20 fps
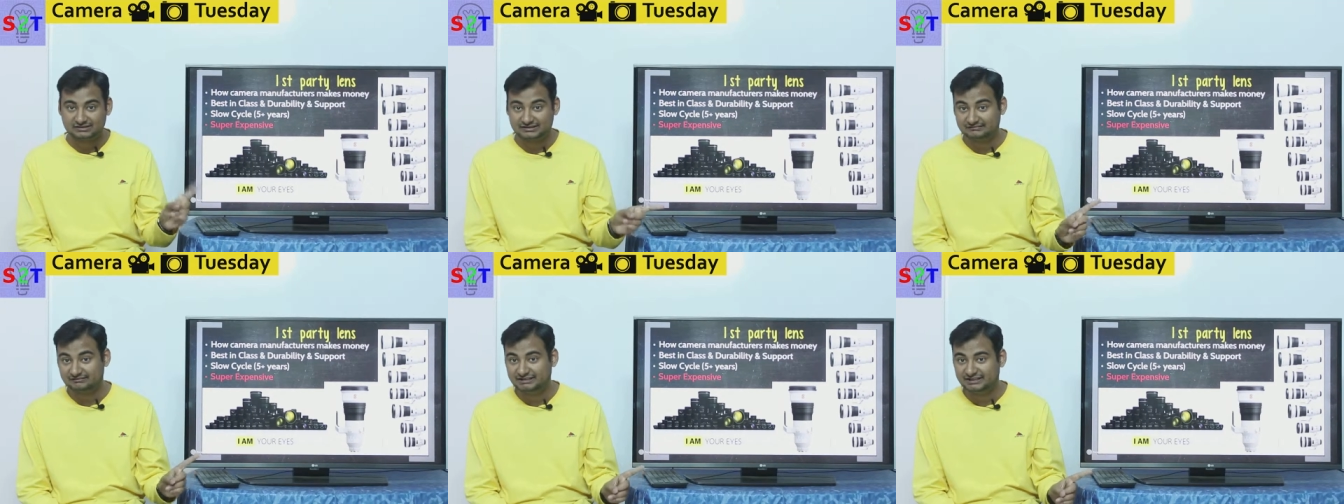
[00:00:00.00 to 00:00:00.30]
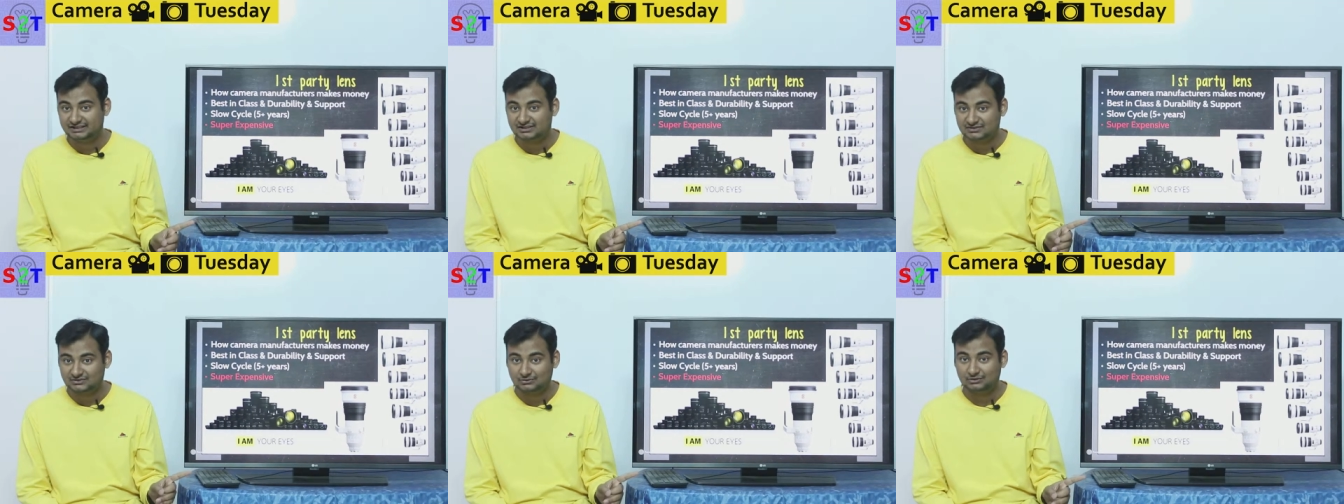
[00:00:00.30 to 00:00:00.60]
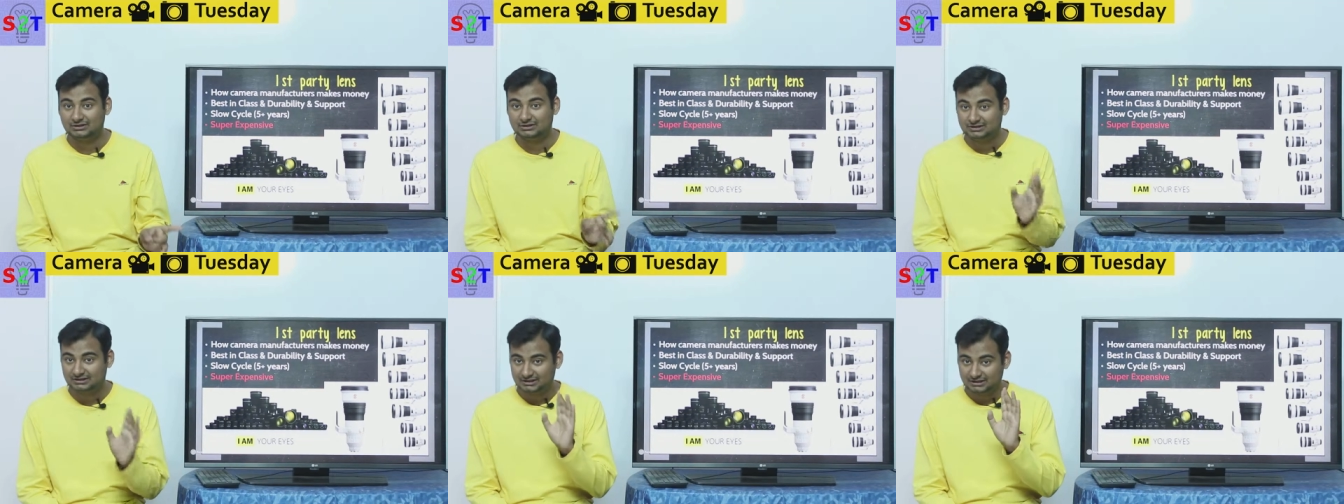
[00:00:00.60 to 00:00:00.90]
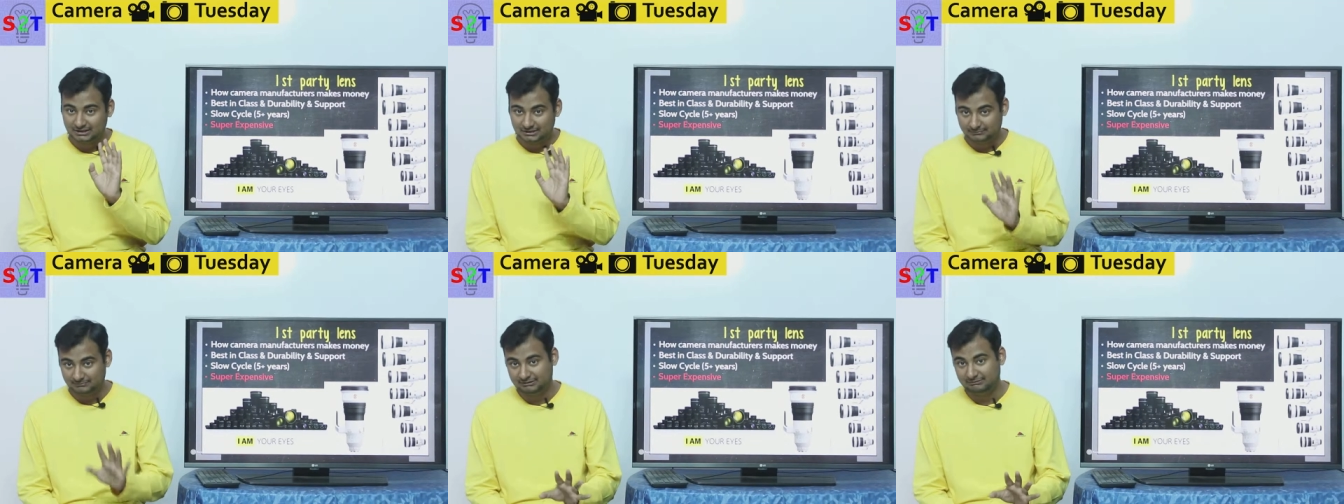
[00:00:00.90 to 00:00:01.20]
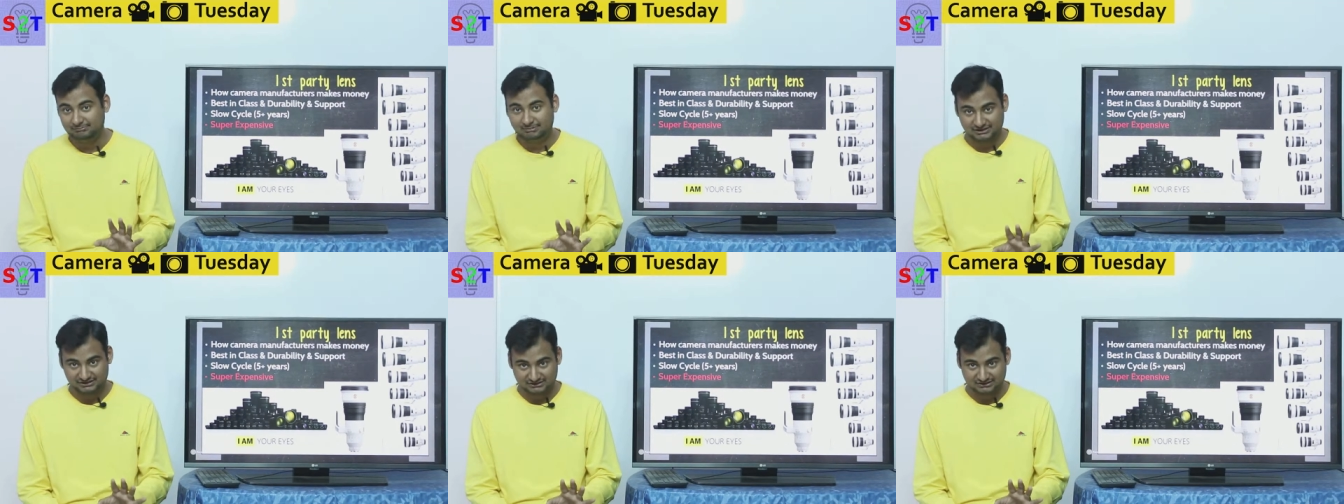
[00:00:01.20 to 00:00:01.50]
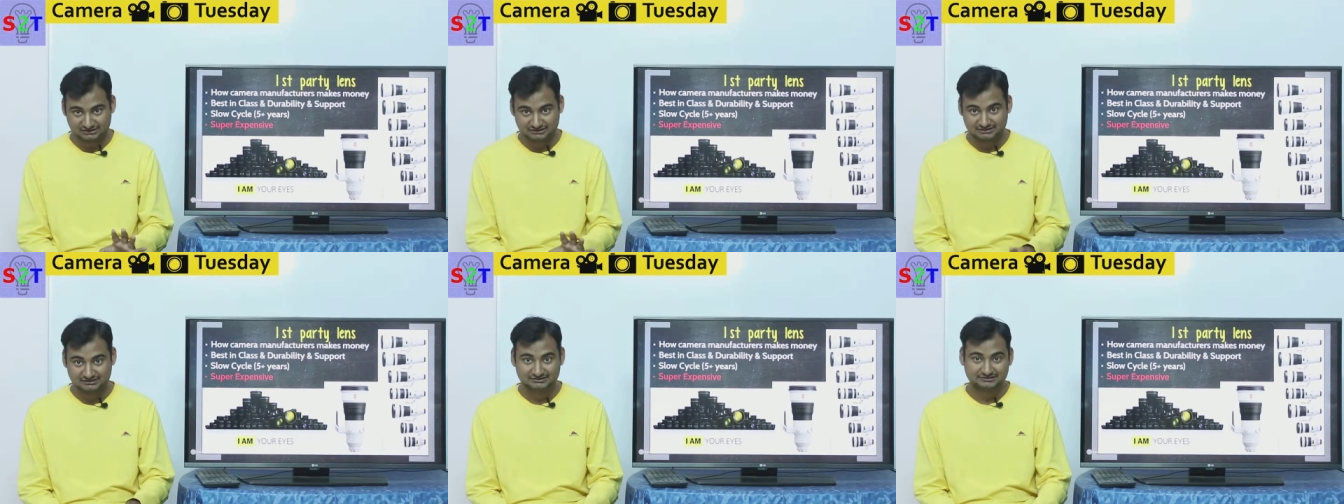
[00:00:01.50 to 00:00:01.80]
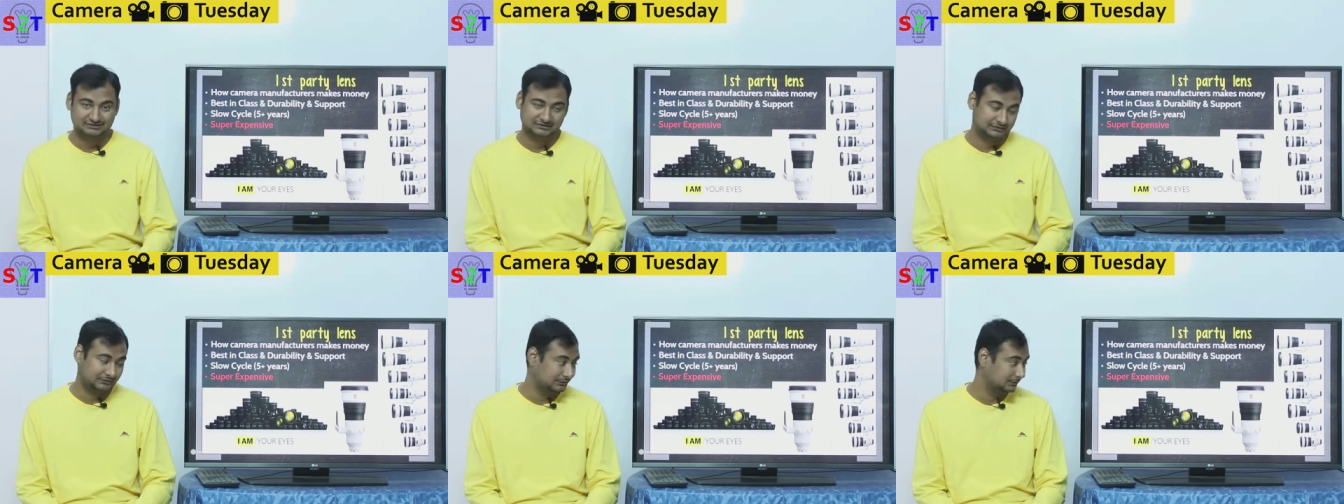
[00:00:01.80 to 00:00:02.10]
seven years old be patient
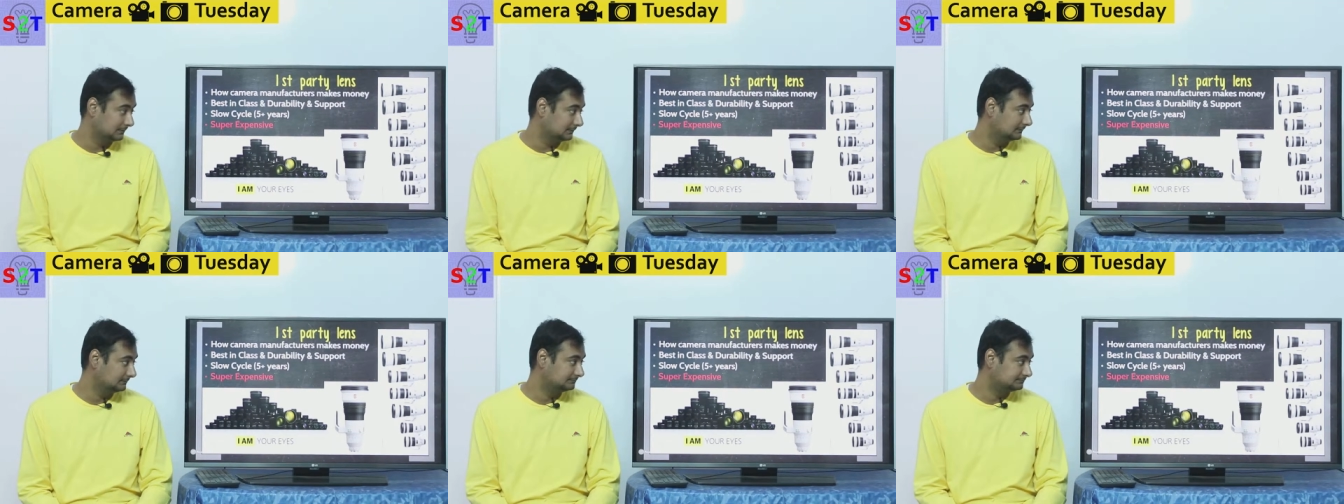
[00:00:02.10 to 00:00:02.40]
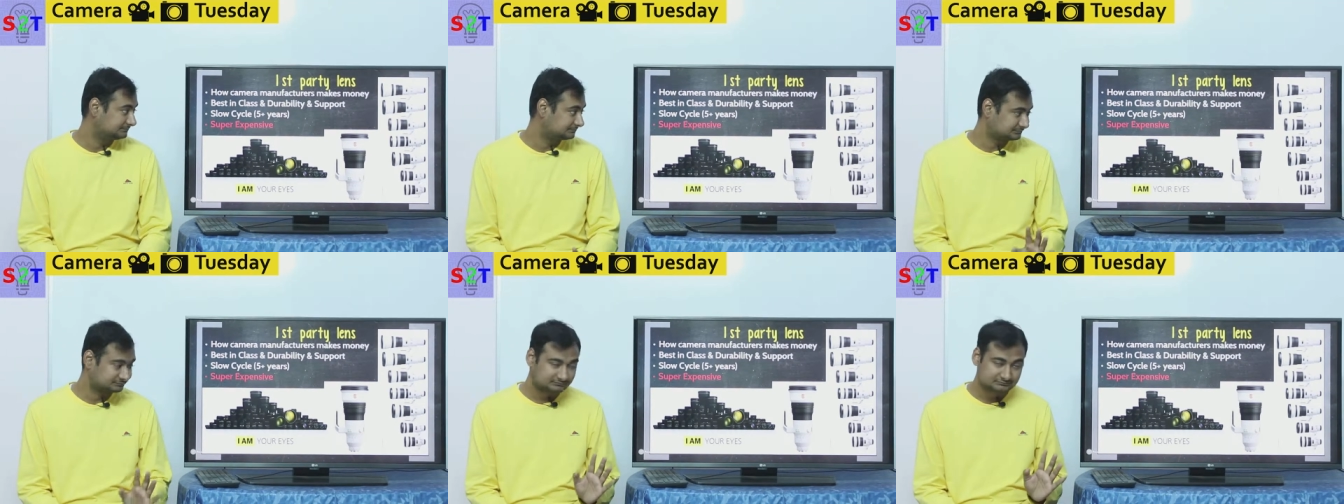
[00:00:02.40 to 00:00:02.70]
so